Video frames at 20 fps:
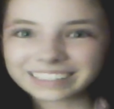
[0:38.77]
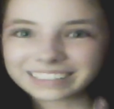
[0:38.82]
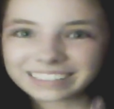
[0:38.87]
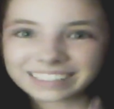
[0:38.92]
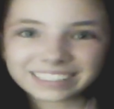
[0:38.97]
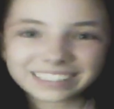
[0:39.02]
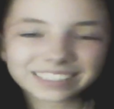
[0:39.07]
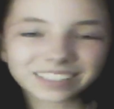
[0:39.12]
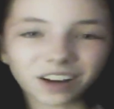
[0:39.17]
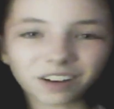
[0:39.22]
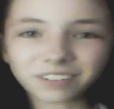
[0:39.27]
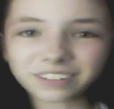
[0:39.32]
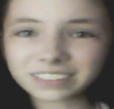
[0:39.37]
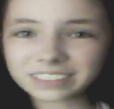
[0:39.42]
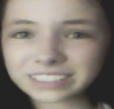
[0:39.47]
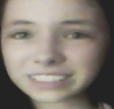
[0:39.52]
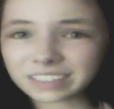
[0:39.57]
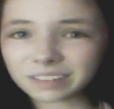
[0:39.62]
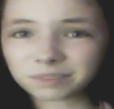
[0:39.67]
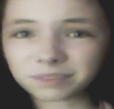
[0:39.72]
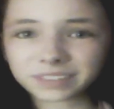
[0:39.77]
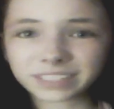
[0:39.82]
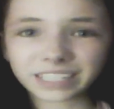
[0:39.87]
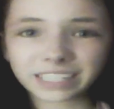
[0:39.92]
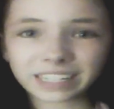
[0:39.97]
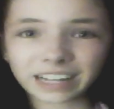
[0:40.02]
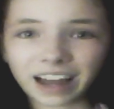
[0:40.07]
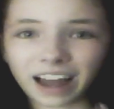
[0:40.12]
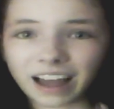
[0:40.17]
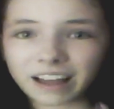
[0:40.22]
It's always
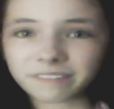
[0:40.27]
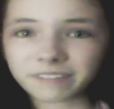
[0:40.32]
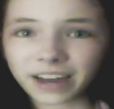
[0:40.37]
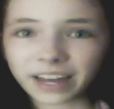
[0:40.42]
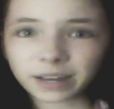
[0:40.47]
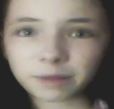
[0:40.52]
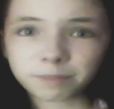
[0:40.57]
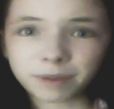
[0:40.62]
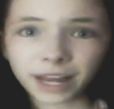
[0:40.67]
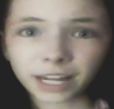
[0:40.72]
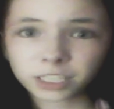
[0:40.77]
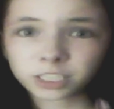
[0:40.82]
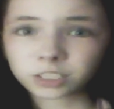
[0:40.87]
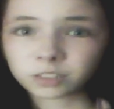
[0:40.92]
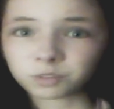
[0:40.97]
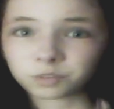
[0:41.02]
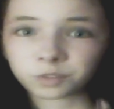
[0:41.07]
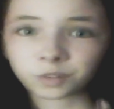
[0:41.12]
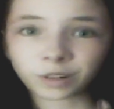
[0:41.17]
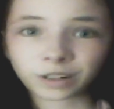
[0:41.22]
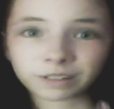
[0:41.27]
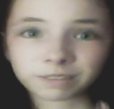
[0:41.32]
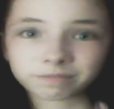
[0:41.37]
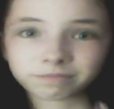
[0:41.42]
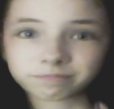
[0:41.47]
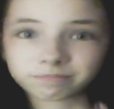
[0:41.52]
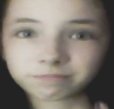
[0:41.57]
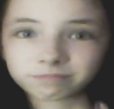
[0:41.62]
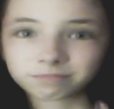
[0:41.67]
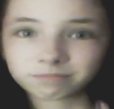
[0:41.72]
something I've had a passion for.
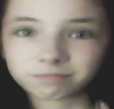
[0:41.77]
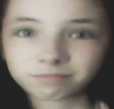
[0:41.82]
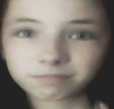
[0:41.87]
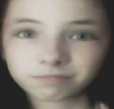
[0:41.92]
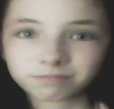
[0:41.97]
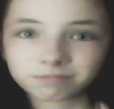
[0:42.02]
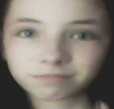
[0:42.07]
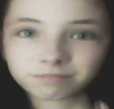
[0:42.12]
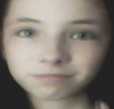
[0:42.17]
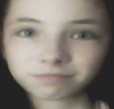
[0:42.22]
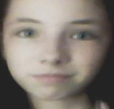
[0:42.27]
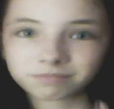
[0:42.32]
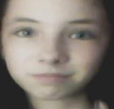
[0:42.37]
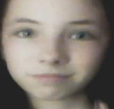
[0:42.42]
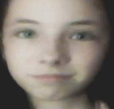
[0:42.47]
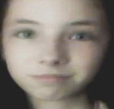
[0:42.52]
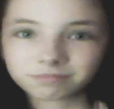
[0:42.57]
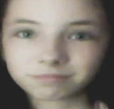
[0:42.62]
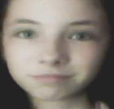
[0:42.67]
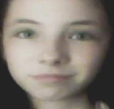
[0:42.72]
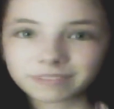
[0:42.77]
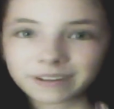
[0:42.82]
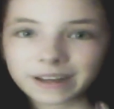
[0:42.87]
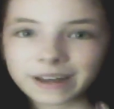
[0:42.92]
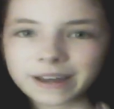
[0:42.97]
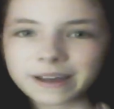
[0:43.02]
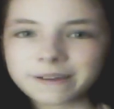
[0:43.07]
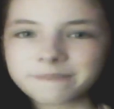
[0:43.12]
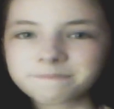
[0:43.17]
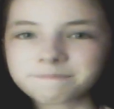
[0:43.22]
What's your favorite song?
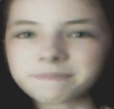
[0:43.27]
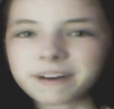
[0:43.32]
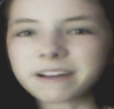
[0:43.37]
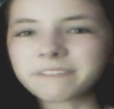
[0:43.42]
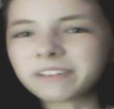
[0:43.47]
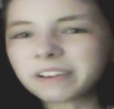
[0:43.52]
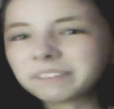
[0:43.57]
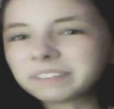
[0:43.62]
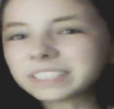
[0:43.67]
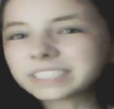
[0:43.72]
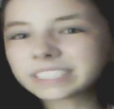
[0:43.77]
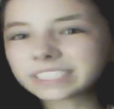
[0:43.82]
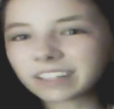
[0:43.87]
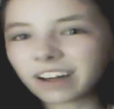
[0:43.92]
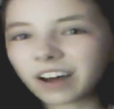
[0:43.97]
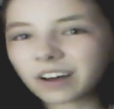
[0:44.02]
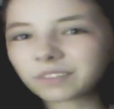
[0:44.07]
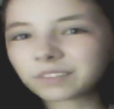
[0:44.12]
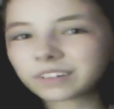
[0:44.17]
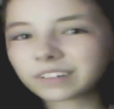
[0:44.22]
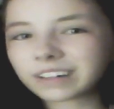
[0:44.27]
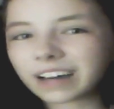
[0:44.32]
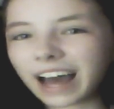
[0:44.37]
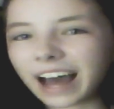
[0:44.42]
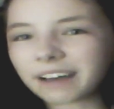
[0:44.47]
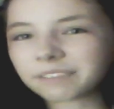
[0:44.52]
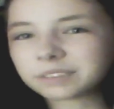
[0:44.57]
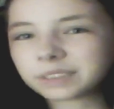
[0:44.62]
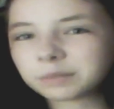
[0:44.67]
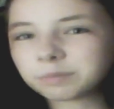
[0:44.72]
My favorite song will
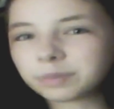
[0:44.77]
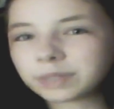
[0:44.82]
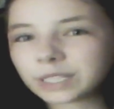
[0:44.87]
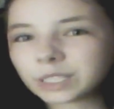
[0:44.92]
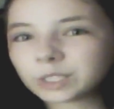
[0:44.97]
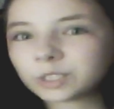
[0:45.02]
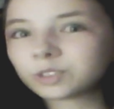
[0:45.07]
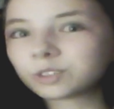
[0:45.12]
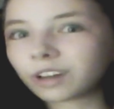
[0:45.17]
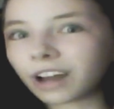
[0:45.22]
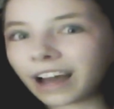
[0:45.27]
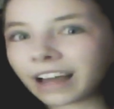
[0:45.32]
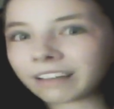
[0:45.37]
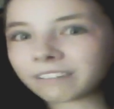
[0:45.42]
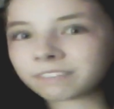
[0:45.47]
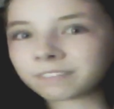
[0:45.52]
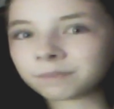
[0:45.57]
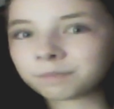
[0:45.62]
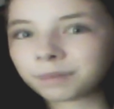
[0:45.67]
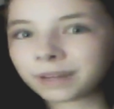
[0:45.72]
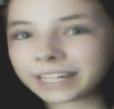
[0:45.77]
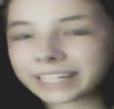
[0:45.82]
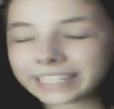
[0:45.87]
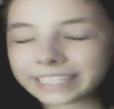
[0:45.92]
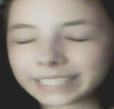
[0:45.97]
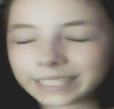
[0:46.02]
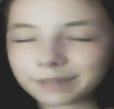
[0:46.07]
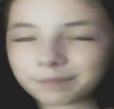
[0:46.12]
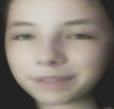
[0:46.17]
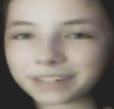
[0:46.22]
have to be Drive by
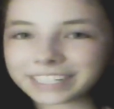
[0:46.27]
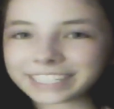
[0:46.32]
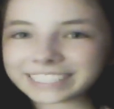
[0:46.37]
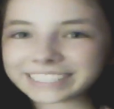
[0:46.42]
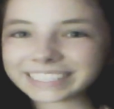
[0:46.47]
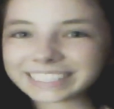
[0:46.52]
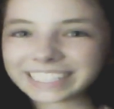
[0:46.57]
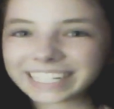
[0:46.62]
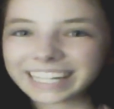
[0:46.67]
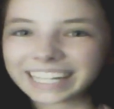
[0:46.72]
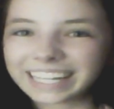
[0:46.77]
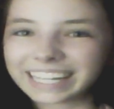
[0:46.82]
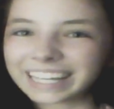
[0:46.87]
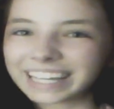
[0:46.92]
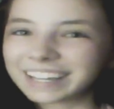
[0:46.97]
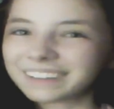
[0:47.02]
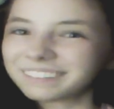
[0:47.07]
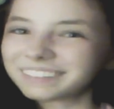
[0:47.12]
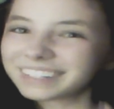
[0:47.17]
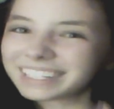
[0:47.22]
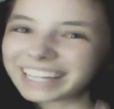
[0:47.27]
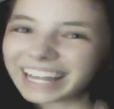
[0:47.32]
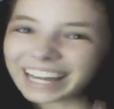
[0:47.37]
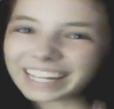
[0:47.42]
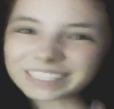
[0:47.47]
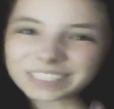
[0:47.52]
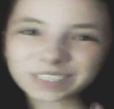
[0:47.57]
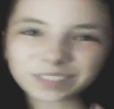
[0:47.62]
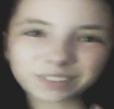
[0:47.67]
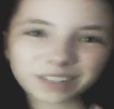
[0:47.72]
Incubus. It really
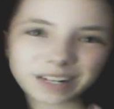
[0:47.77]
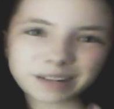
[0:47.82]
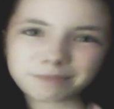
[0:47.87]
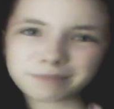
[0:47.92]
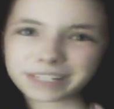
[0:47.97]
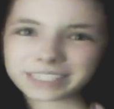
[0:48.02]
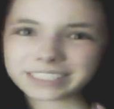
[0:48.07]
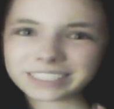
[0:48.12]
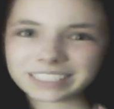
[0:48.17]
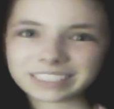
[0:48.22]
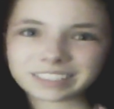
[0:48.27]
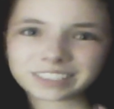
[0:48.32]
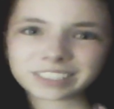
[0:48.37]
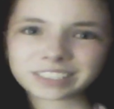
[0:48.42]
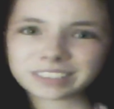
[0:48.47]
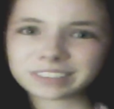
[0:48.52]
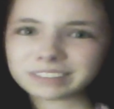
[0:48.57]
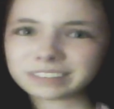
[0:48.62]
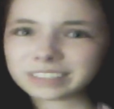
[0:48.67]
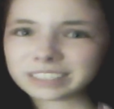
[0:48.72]
has a great message.